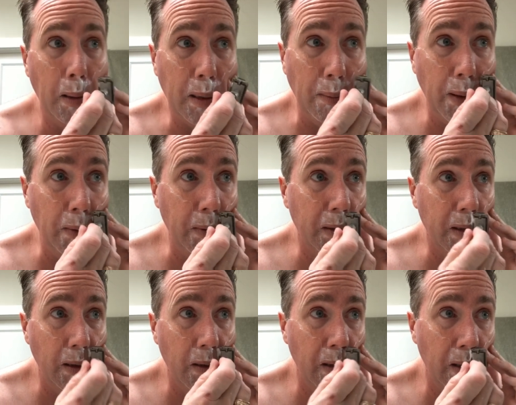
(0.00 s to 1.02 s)
Somebody
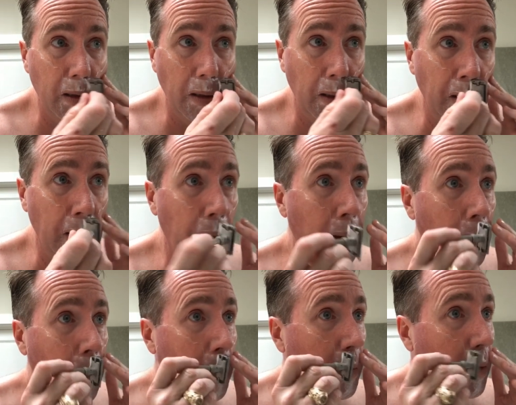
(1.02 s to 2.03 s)
was
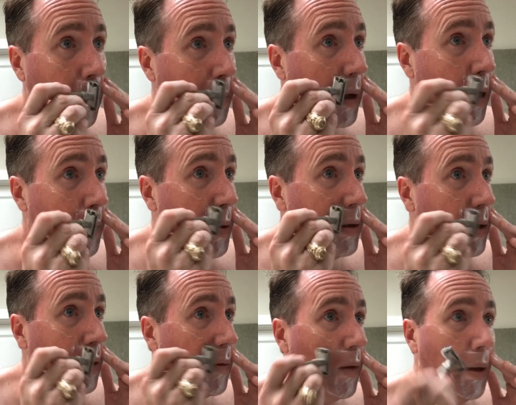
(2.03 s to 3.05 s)
wanting my
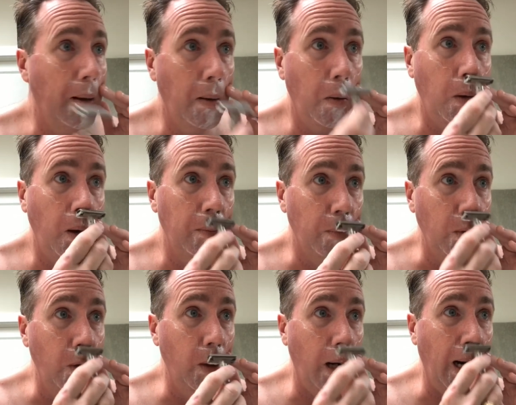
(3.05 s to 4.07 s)
opinion of the whole
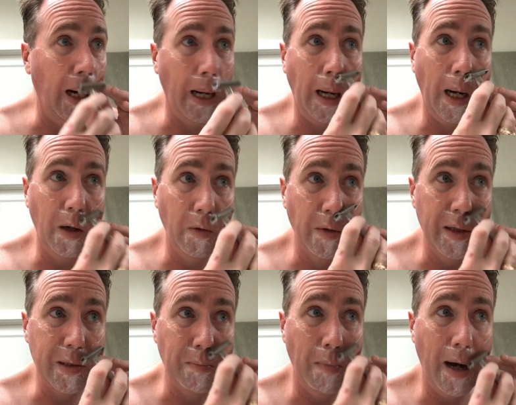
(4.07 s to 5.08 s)
brouhaha over
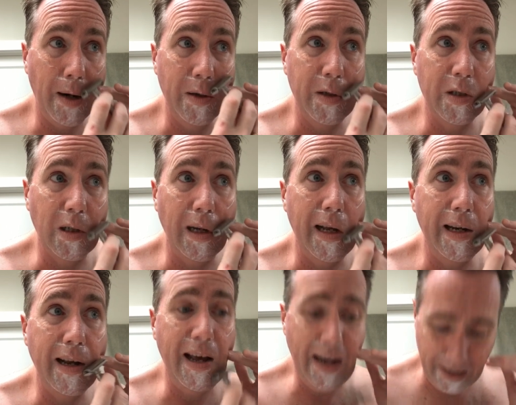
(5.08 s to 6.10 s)
this modern
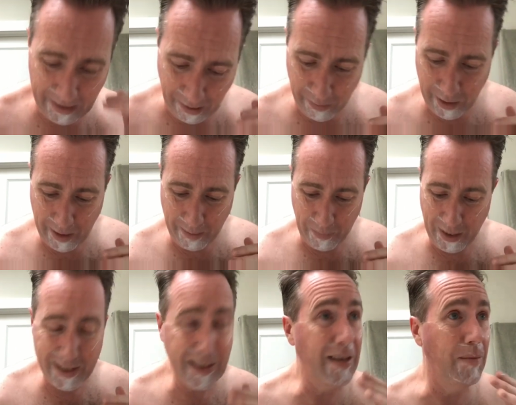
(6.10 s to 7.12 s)
Gillette ad and everything. And
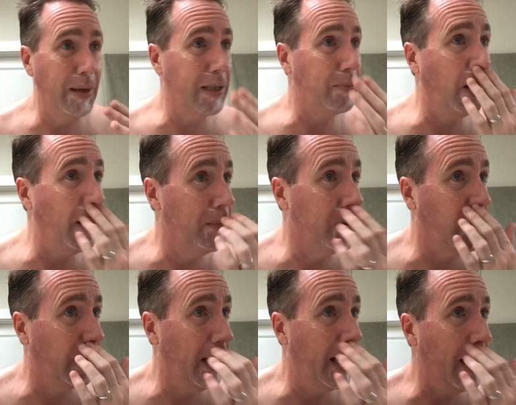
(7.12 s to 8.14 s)
I say the biggest problem that
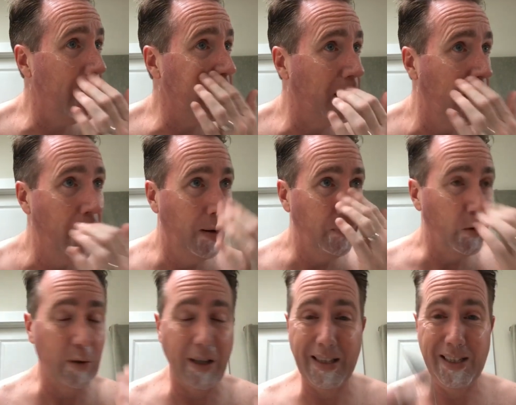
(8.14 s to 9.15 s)
Gillette has
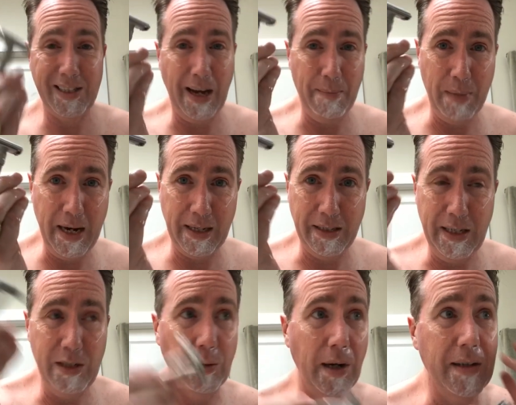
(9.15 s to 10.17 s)
was that they stopped making
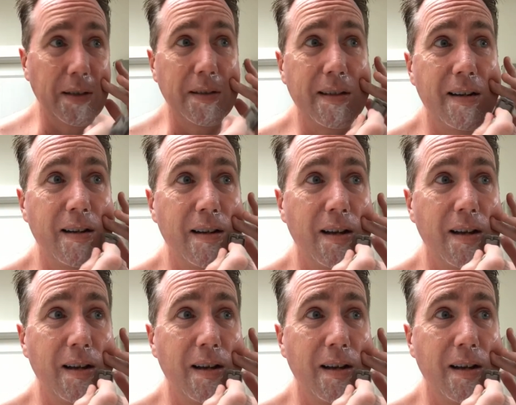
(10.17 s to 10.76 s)
these razors.